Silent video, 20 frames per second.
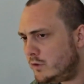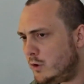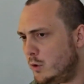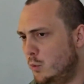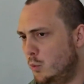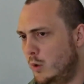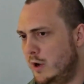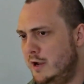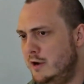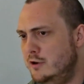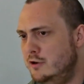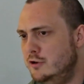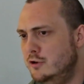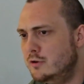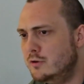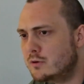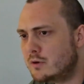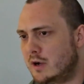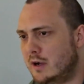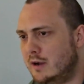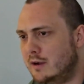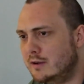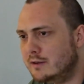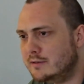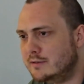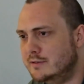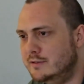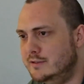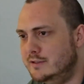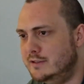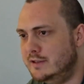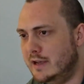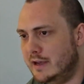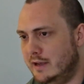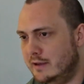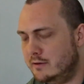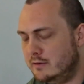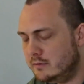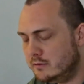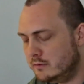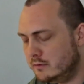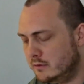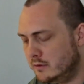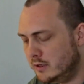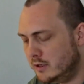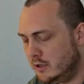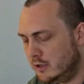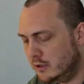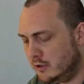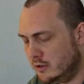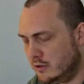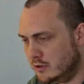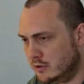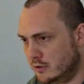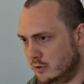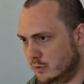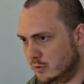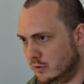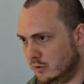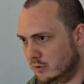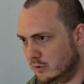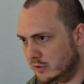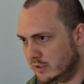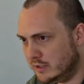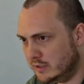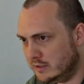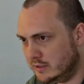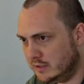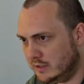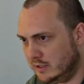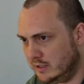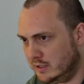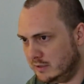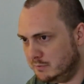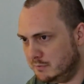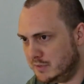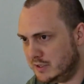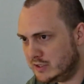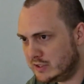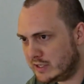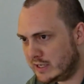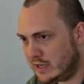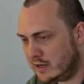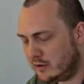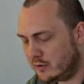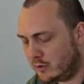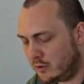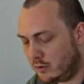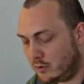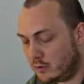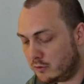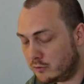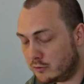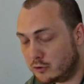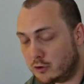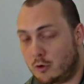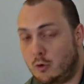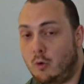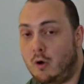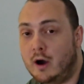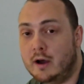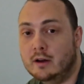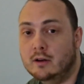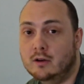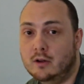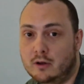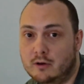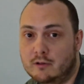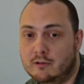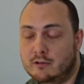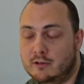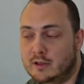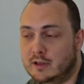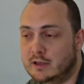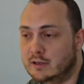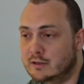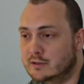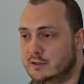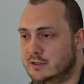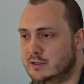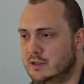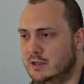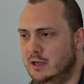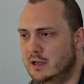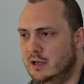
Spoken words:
When you are dead, you will indeed miss out on quite a lot of things.